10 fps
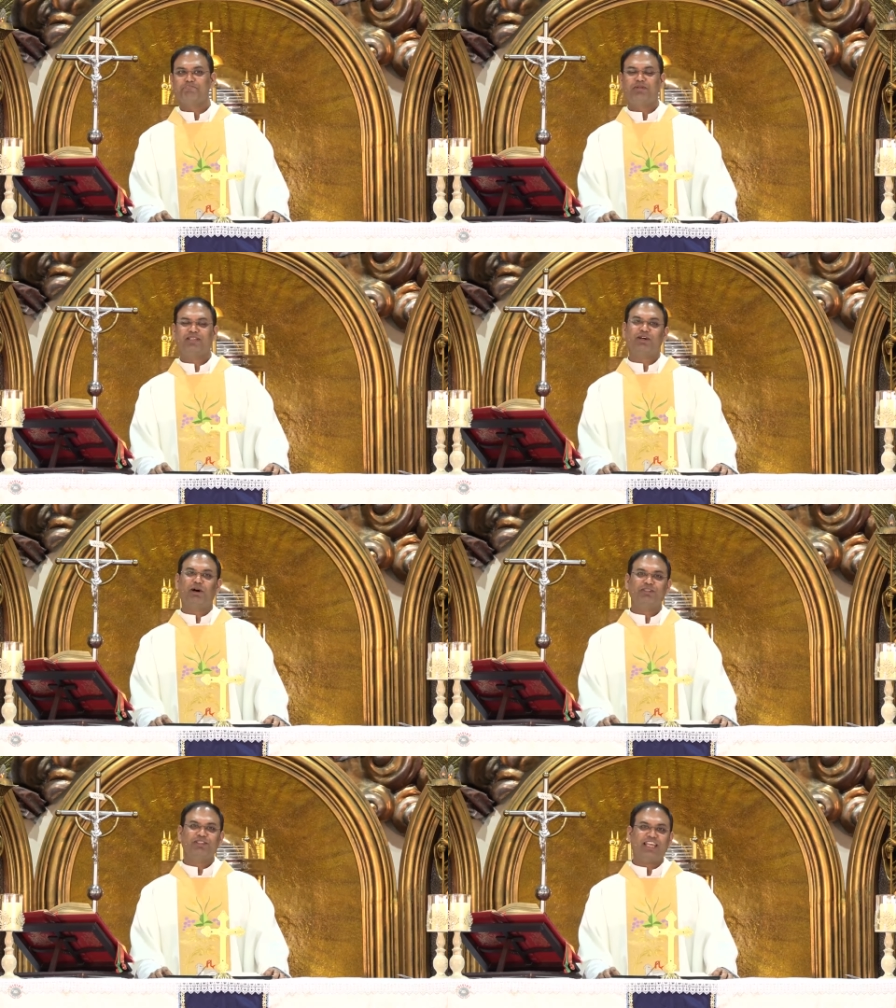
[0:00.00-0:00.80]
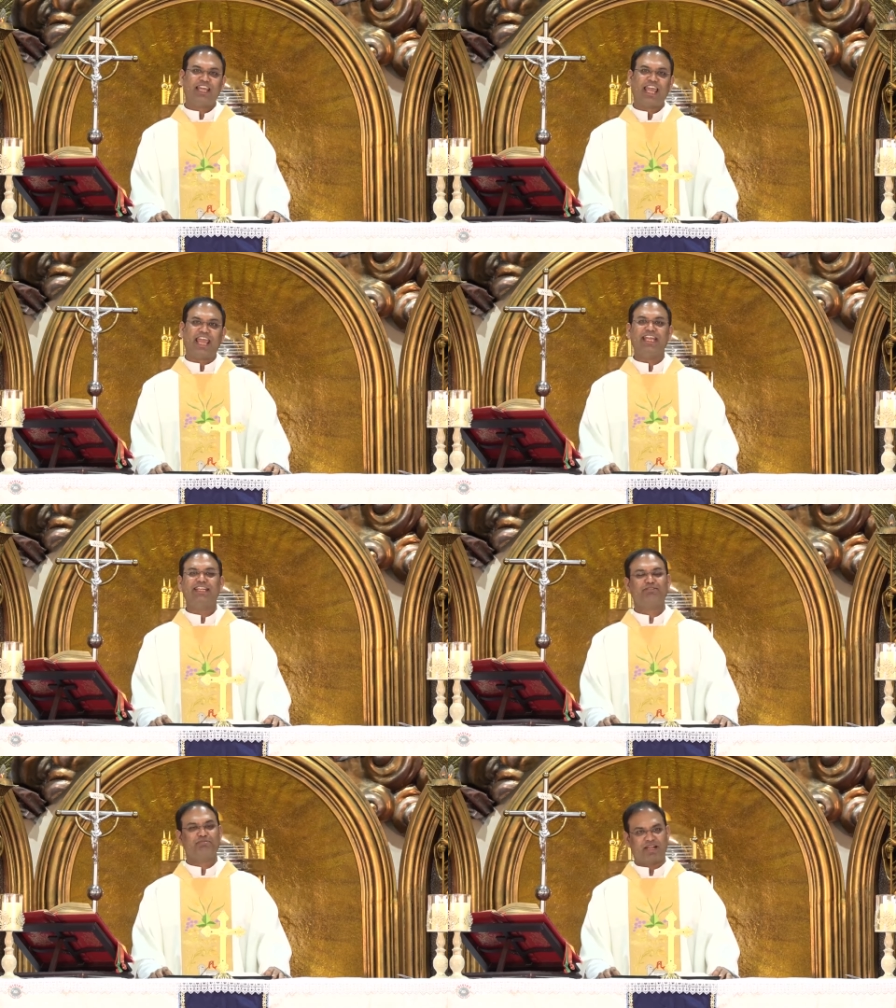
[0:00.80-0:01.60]
But on the
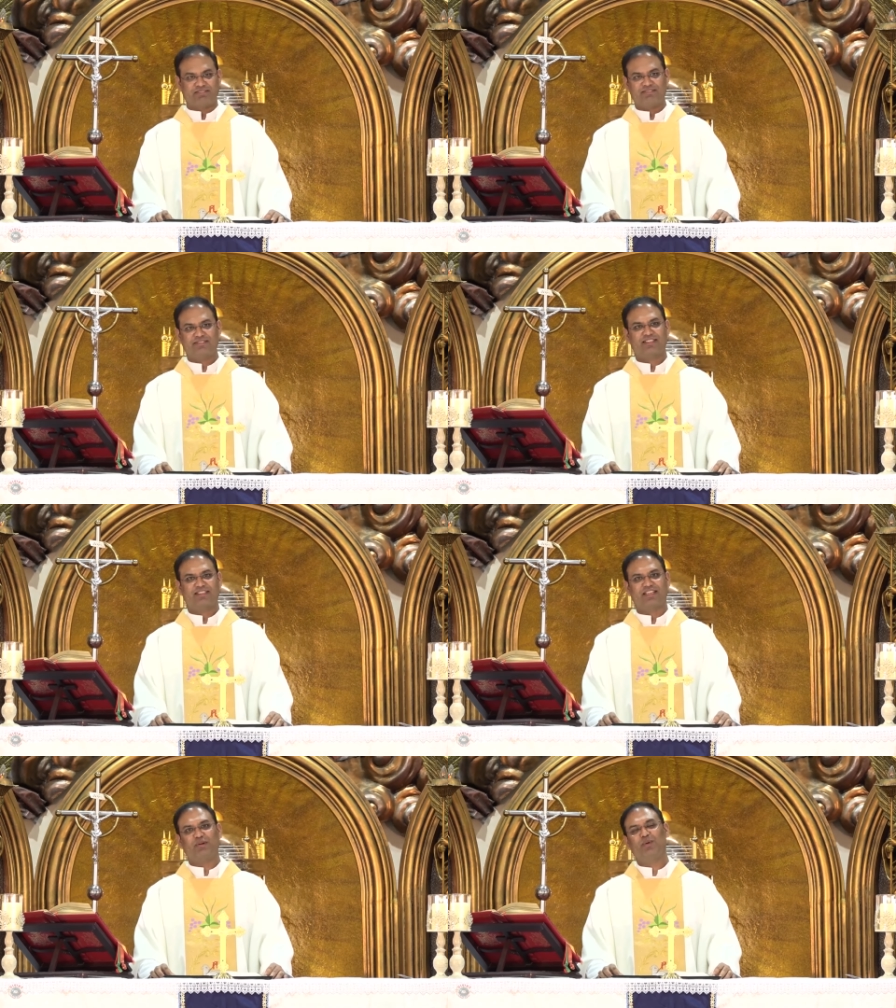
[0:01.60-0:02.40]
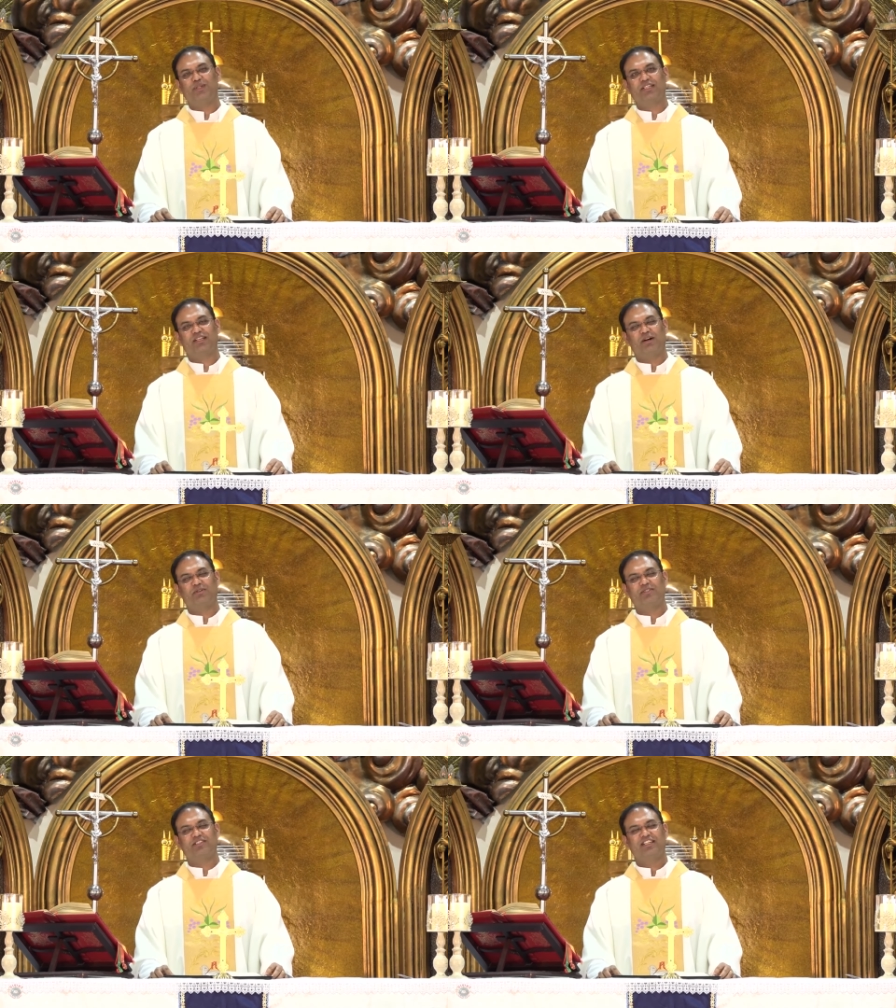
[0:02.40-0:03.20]
eighth month, that was
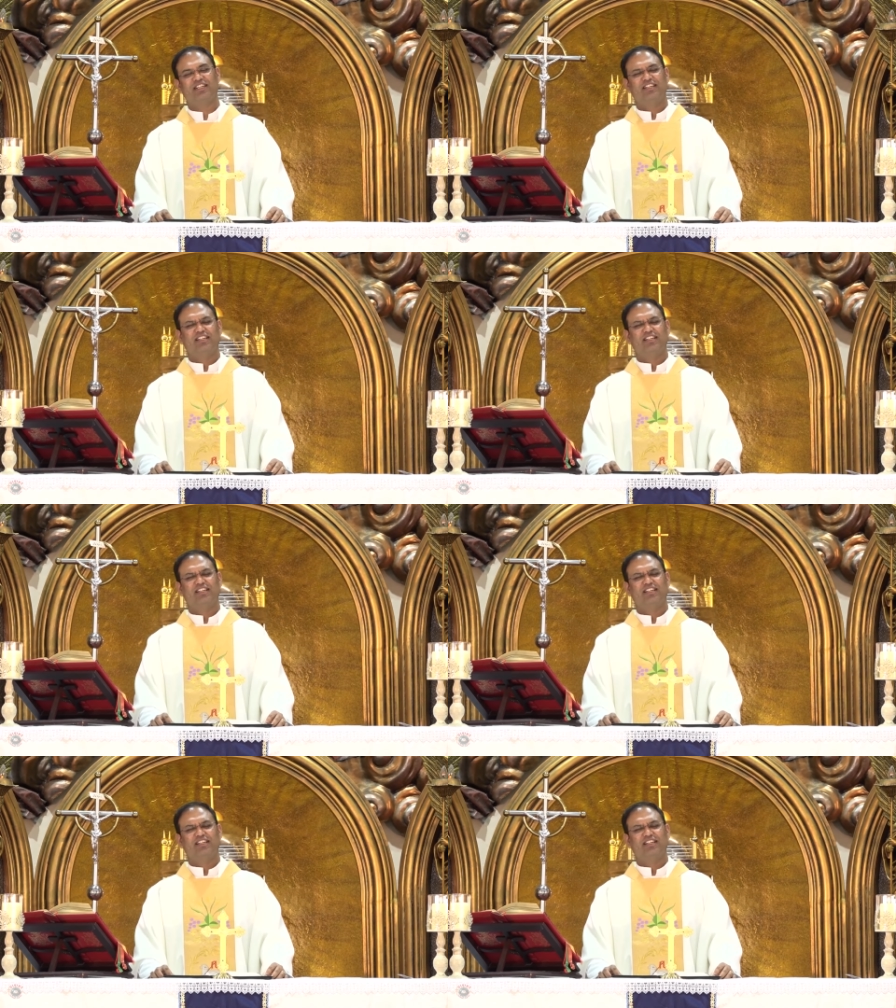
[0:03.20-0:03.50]
around